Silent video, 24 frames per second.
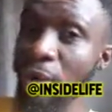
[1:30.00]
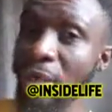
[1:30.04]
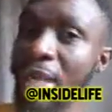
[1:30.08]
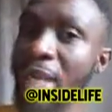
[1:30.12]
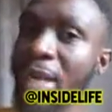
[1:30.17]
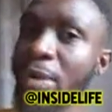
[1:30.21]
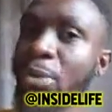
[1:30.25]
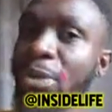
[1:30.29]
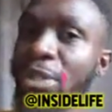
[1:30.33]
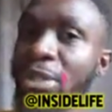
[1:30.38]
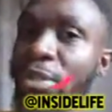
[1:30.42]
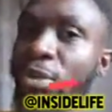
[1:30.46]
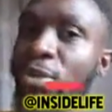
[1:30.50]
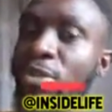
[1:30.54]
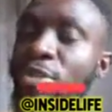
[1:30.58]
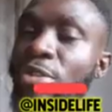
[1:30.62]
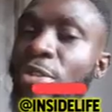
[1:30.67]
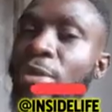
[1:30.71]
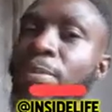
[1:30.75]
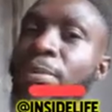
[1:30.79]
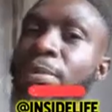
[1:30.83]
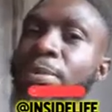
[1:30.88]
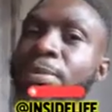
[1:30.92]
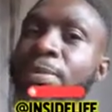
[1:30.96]
organ who will be on
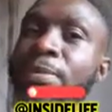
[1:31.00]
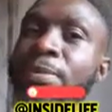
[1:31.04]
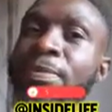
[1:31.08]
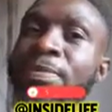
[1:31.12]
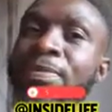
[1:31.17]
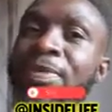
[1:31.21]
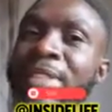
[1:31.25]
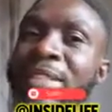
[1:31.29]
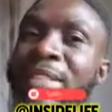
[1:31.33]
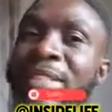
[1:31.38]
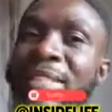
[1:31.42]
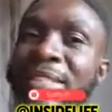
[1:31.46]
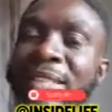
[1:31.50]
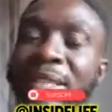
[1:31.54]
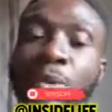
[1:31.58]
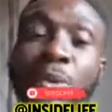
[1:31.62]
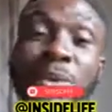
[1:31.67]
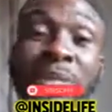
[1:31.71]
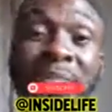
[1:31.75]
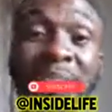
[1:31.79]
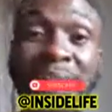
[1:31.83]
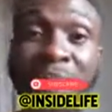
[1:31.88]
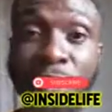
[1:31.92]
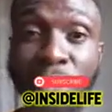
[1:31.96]
top. Say
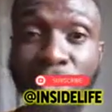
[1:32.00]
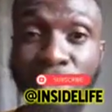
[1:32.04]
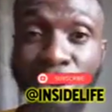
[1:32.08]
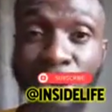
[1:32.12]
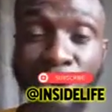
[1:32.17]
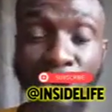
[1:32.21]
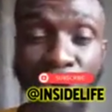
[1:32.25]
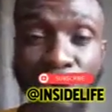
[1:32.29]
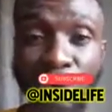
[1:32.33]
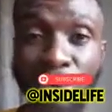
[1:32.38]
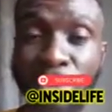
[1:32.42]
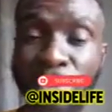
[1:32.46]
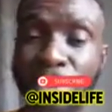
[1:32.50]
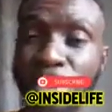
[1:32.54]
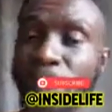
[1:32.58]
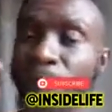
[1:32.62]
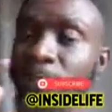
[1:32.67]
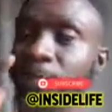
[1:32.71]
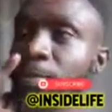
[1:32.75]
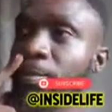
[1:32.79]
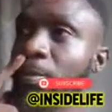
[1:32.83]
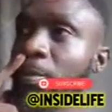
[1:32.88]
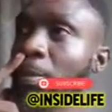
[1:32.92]
what he do so you know good.